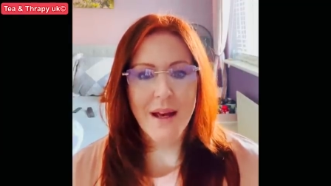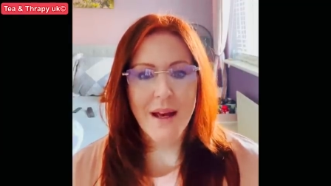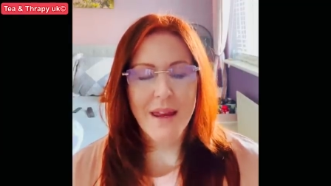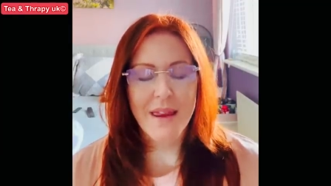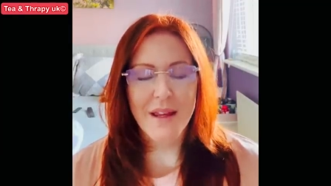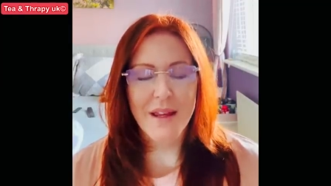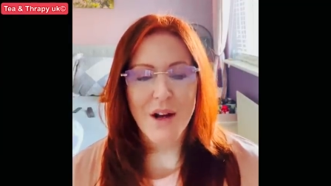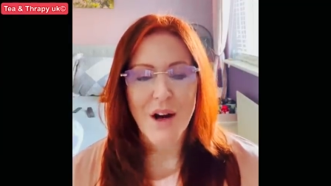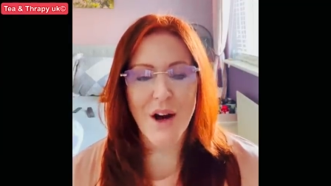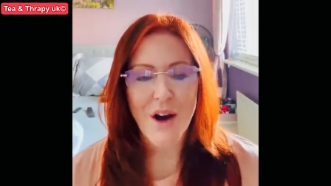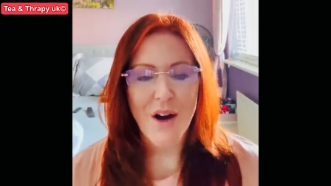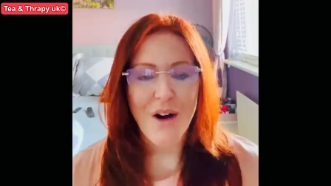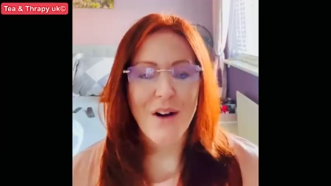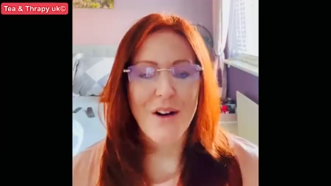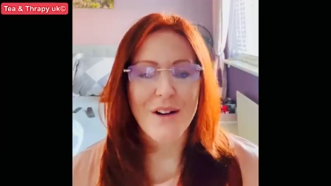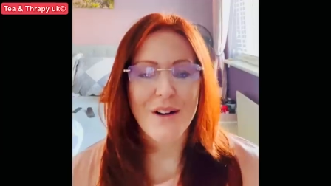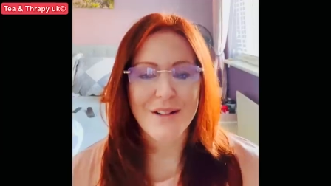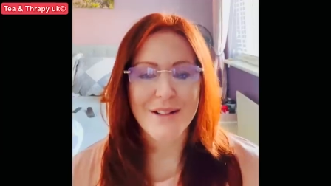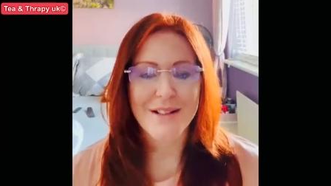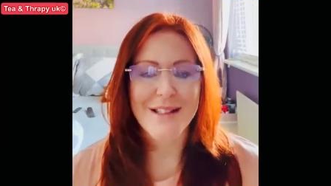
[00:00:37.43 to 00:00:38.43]
the
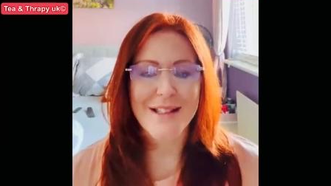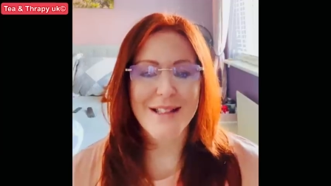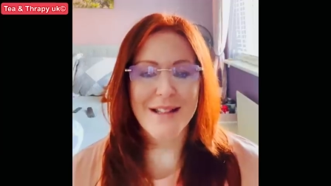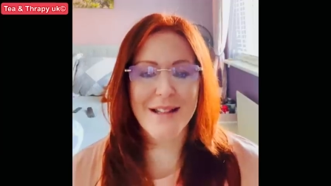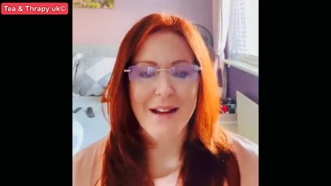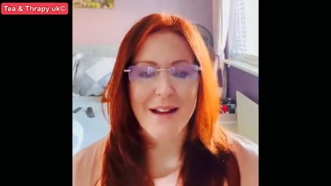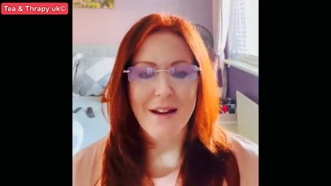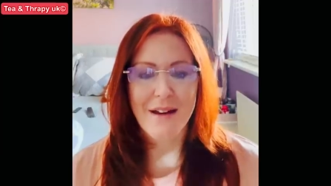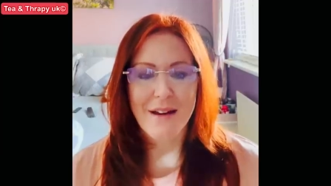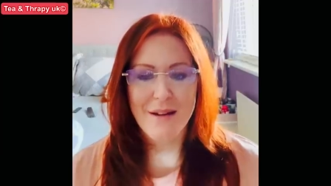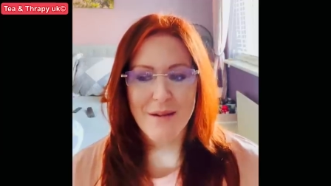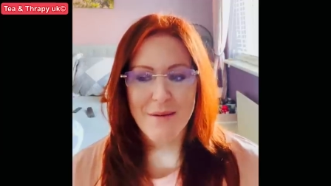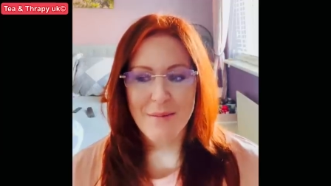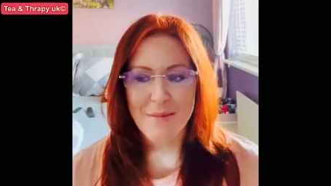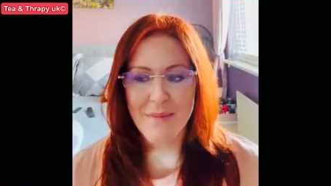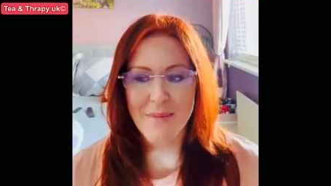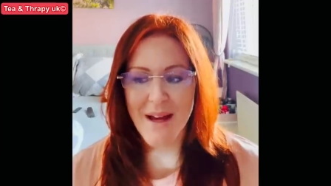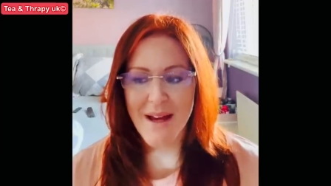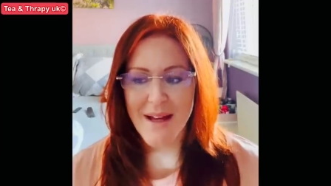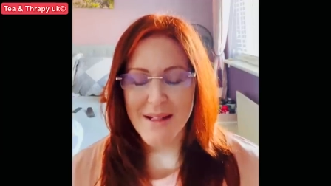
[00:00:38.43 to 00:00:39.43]
cards,
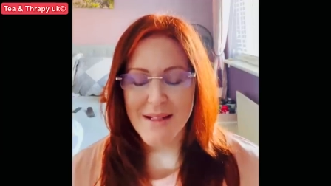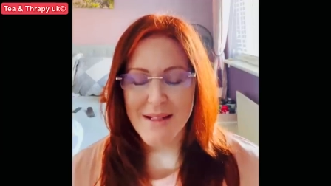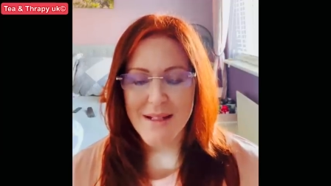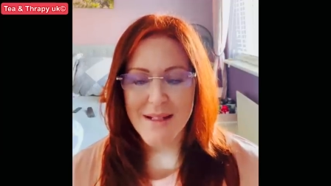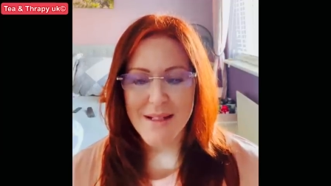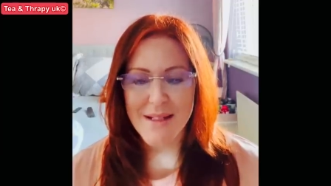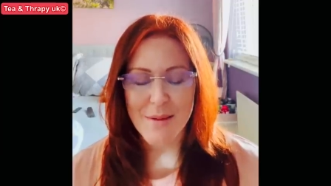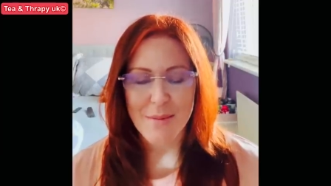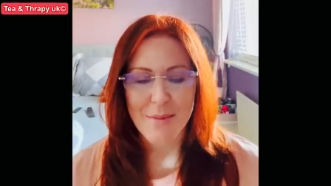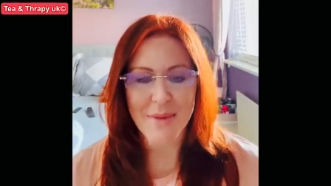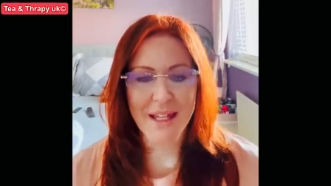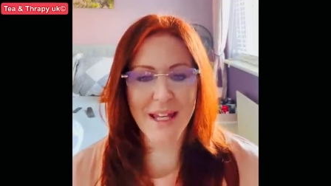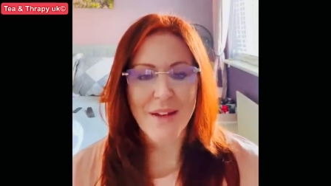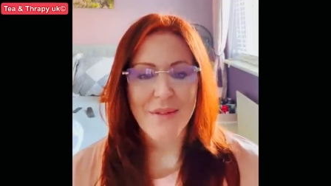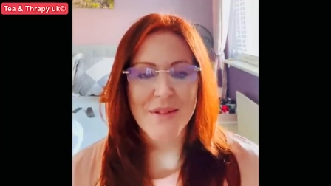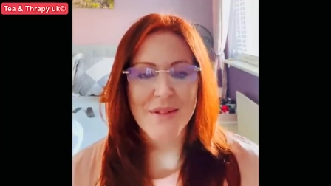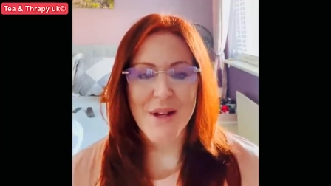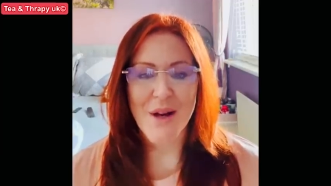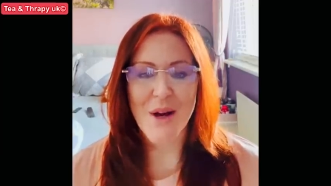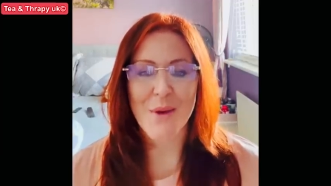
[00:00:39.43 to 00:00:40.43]
um, and some
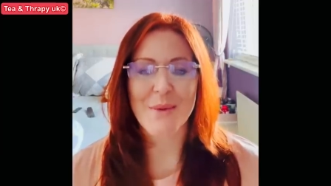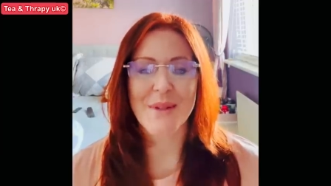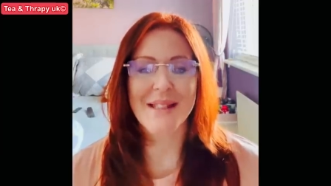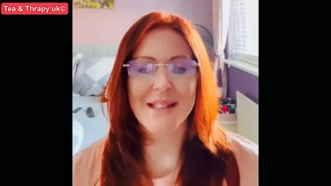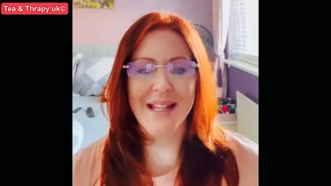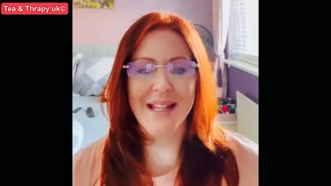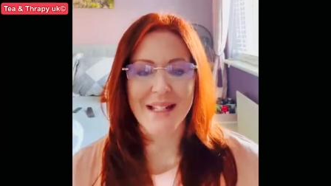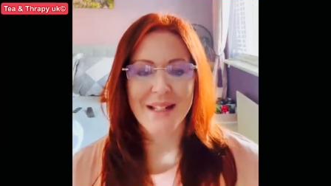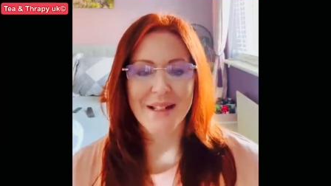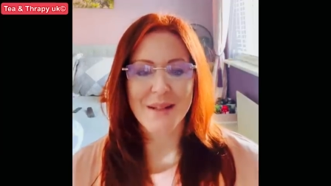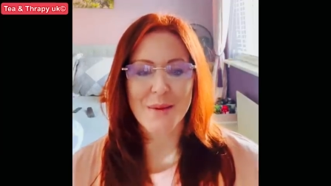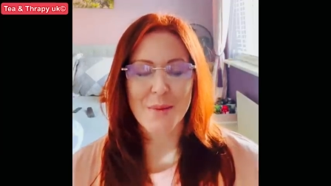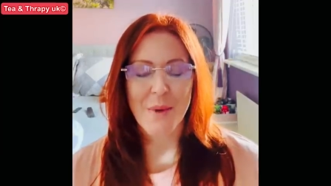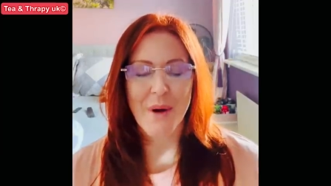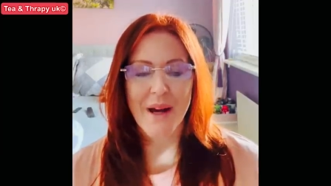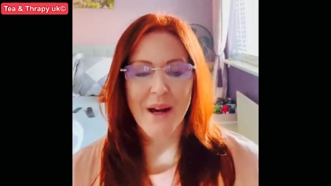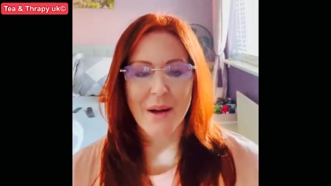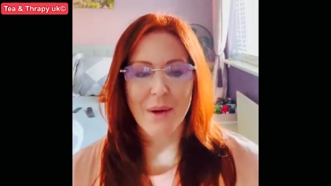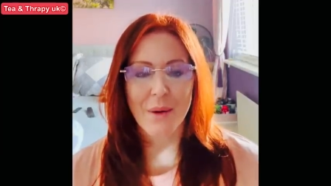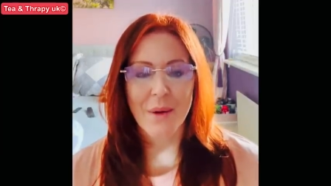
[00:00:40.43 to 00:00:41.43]
gifts that I was sent as
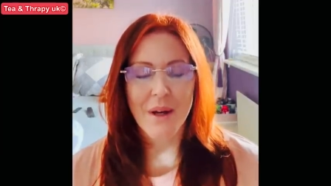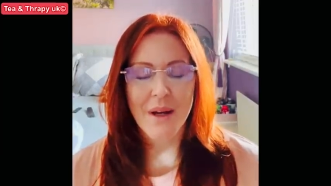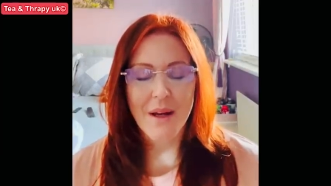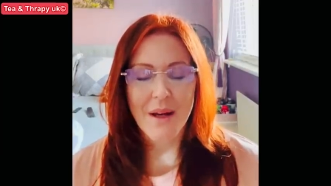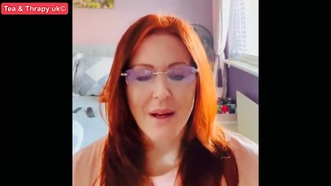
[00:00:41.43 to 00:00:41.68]
well.